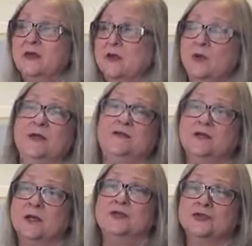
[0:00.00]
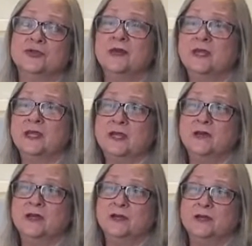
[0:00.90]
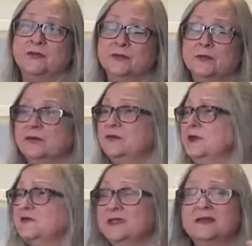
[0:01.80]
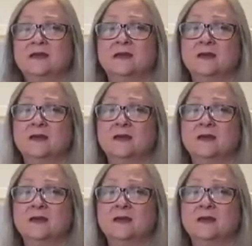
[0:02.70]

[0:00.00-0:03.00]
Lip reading: We've soldiered on and carried on through, and you've seen the